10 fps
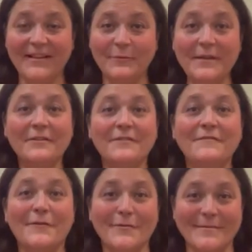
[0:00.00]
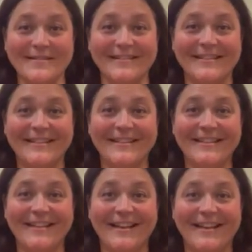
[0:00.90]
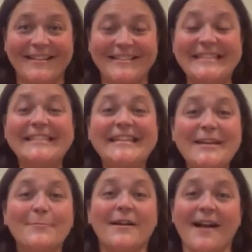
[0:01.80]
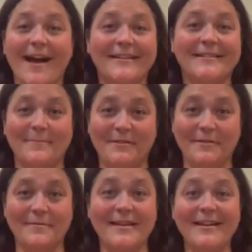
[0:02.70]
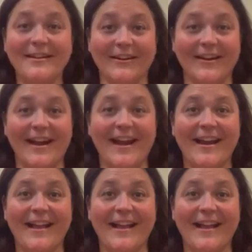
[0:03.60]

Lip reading: We look forward to seeing what God is up to here